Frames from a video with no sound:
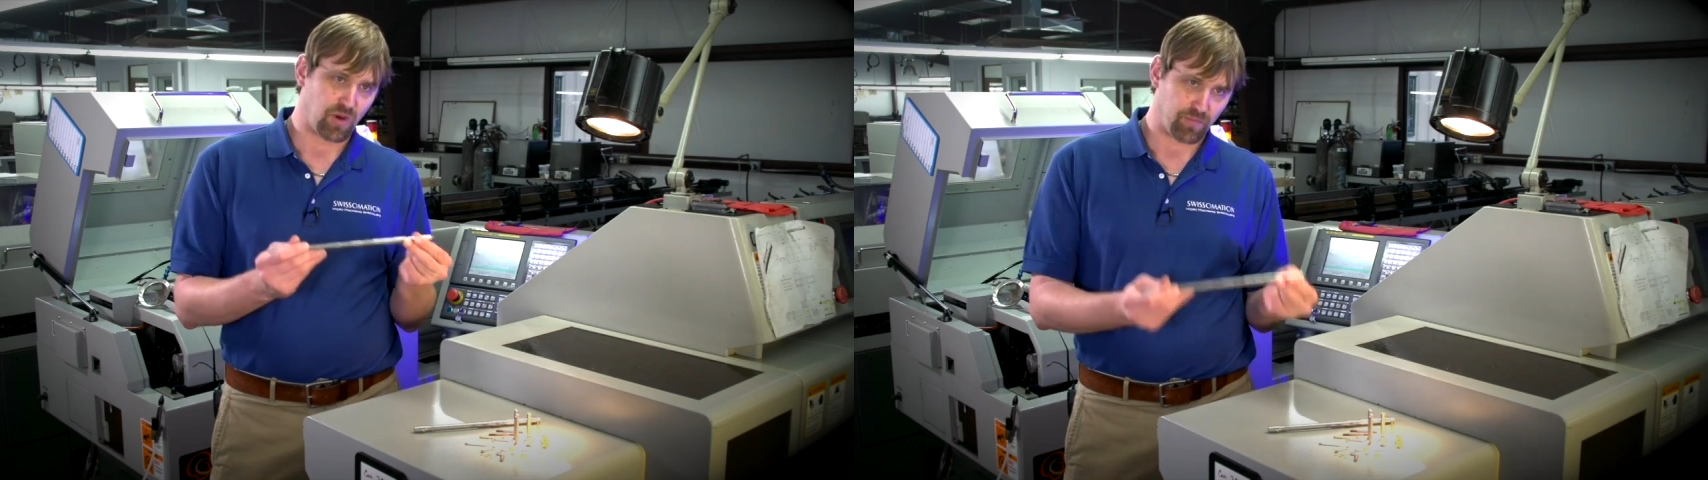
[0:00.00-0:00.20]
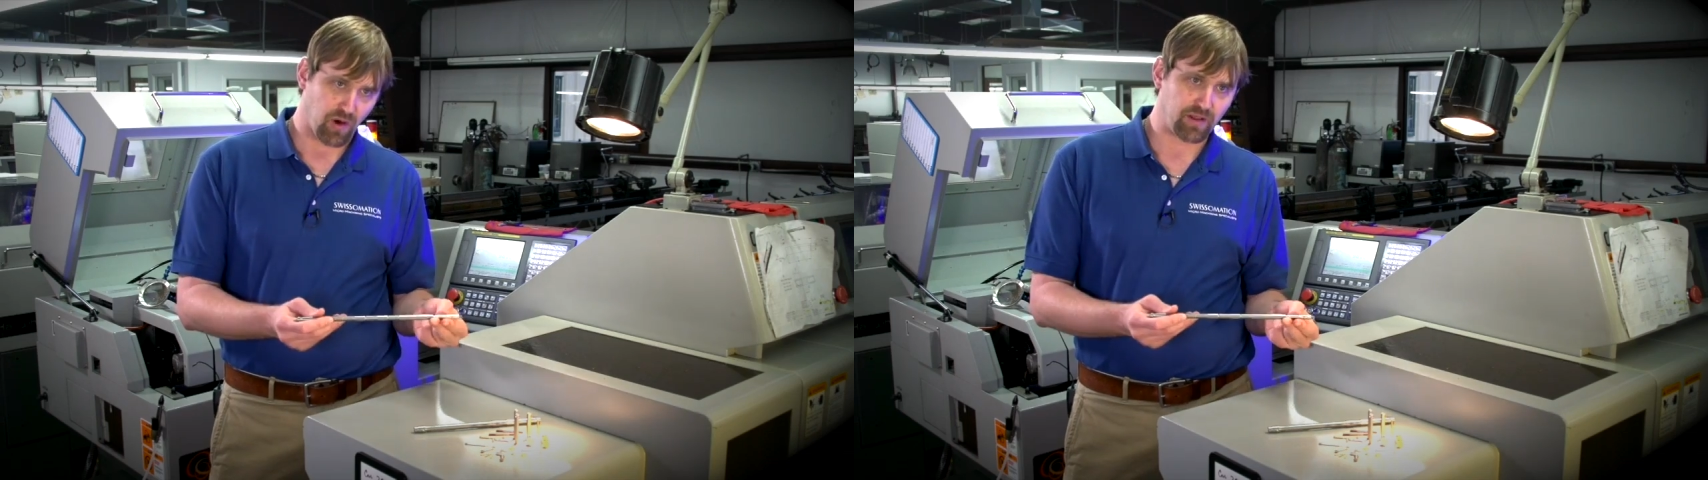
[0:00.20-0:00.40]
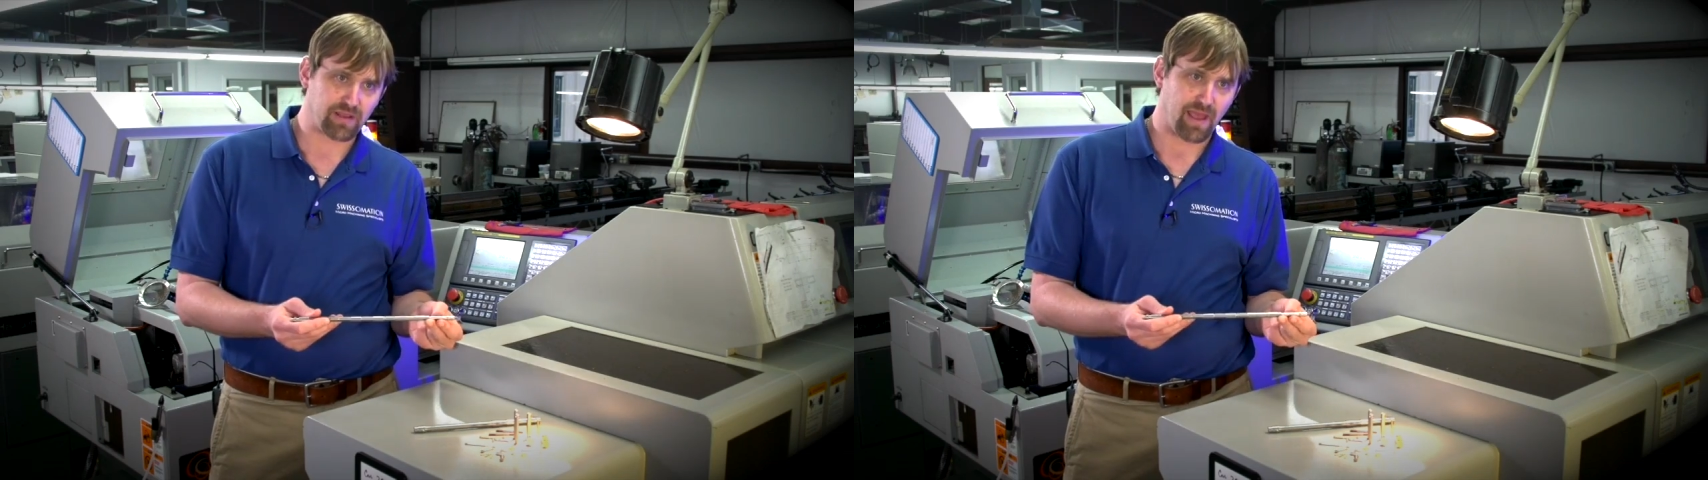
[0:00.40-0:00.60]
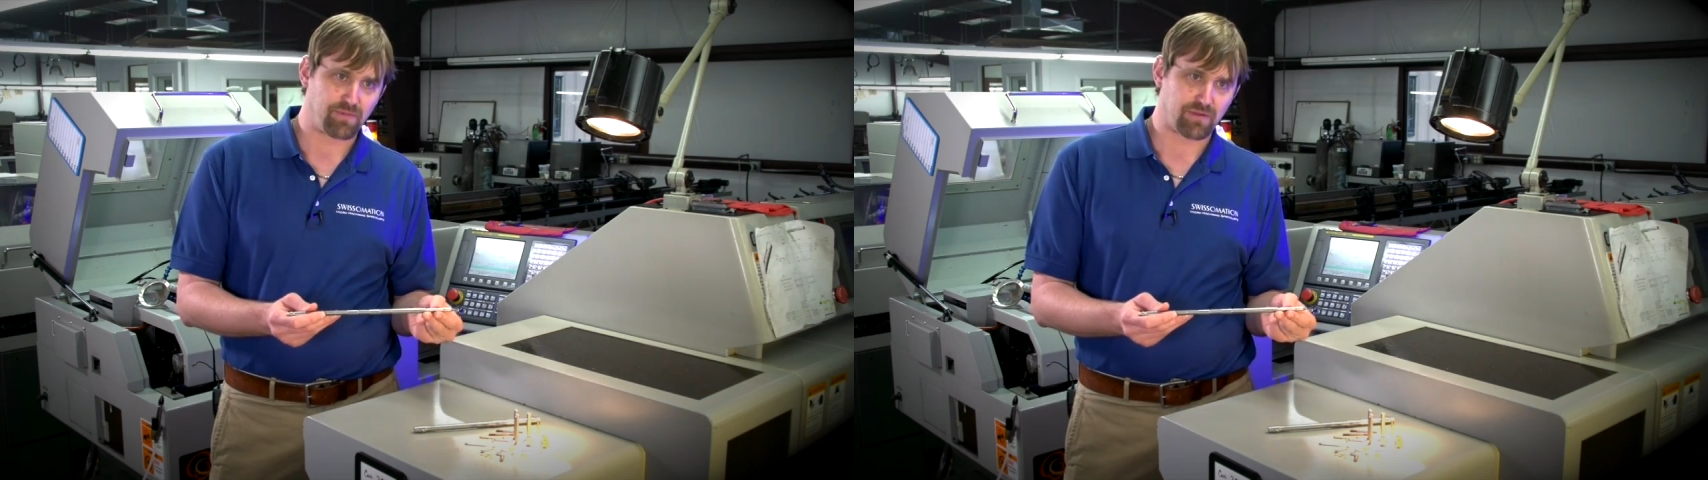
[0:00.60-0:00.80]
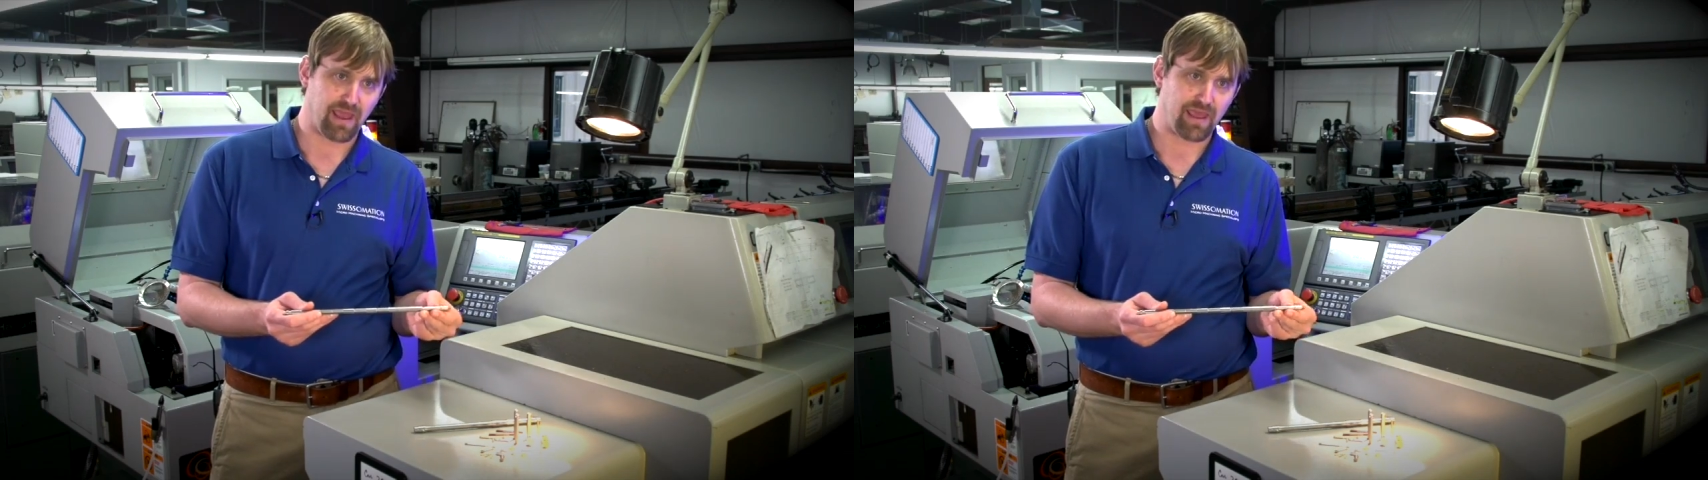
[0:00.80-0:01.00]
your prototype
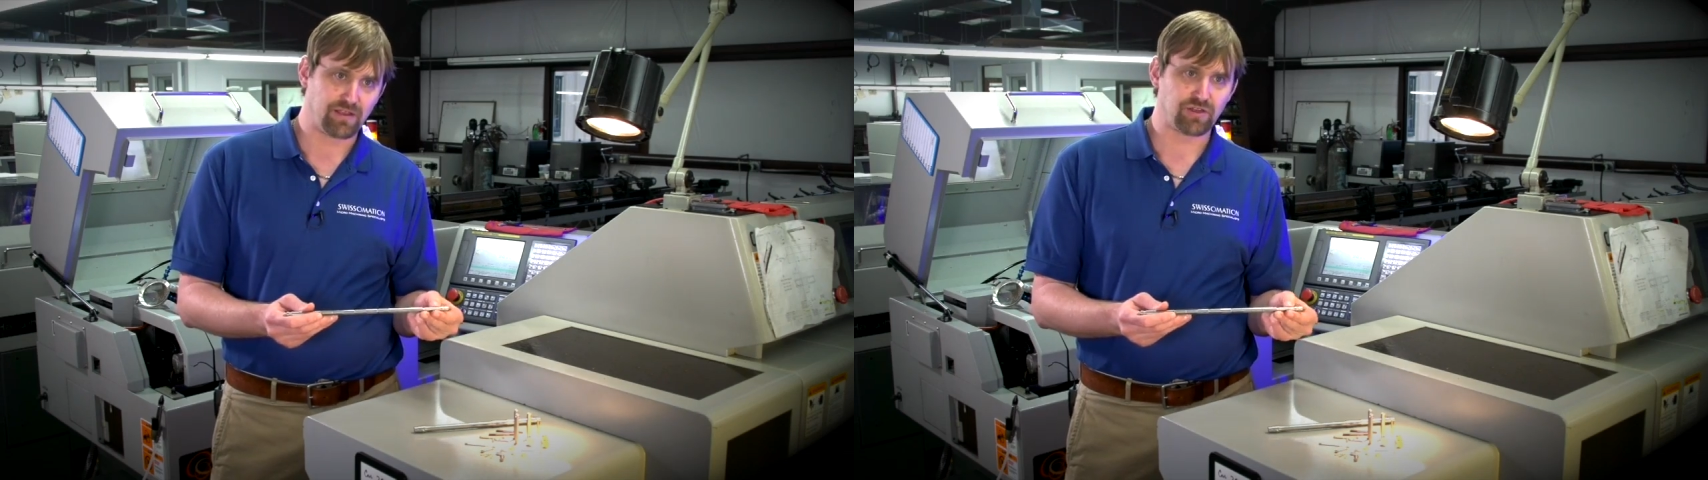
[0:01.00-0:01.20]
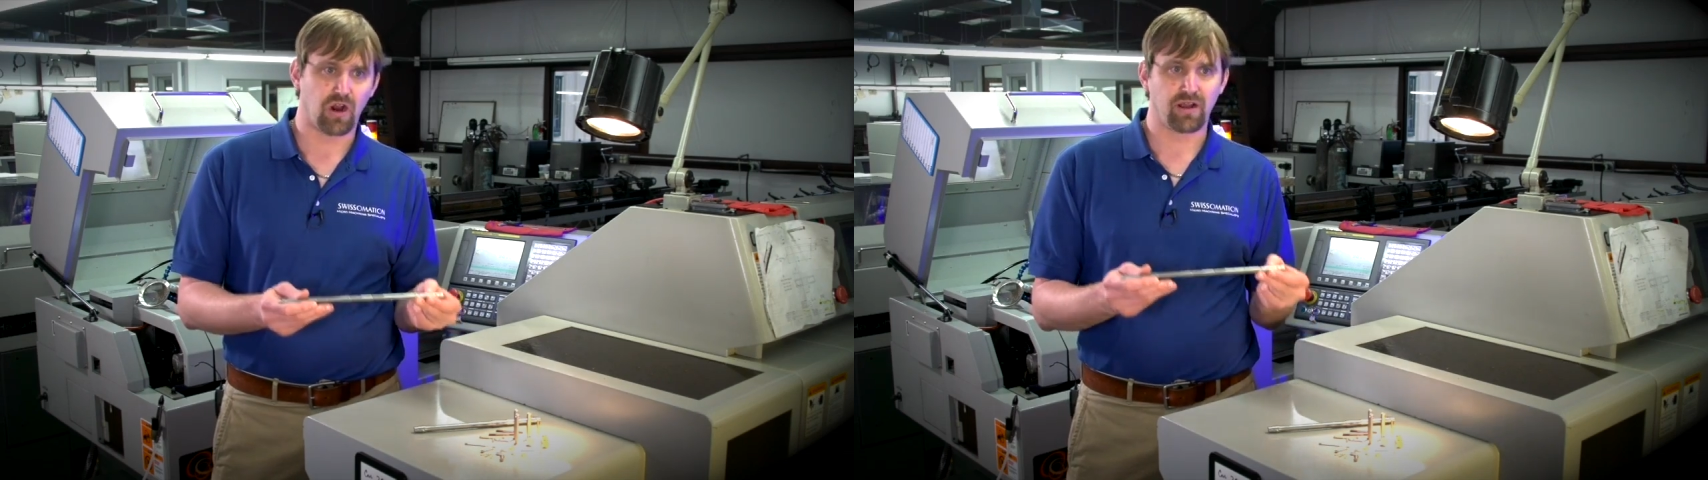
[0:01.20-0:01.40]
stage